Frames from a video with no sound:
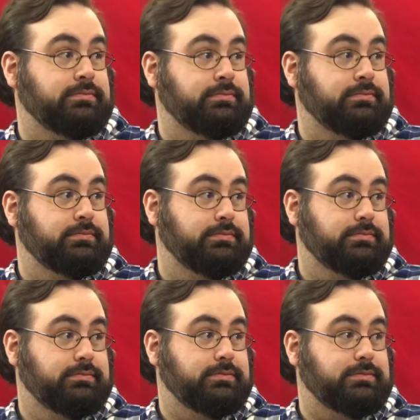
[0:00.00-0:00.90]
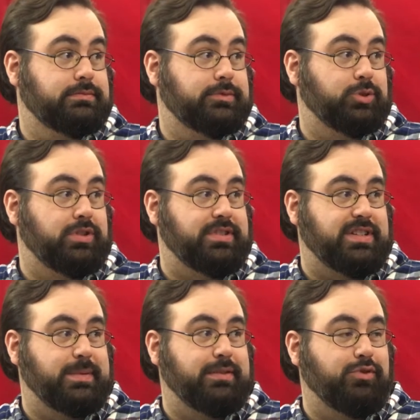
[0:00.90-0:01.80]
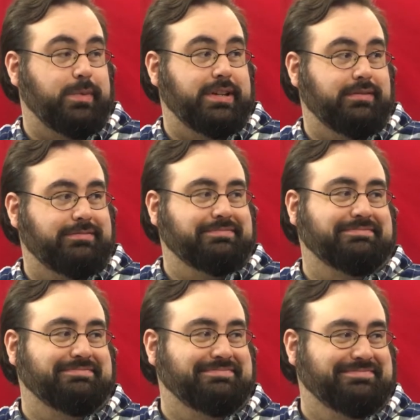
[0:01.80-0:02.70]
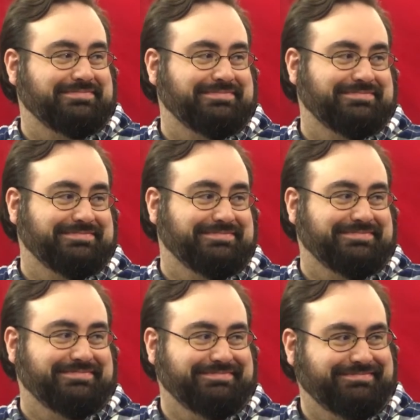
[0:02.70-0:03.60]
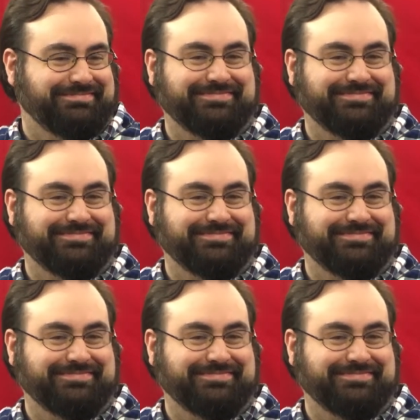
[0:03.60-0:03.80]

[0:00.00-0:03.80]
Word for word: True. Who turns out to be a woman. Yeah.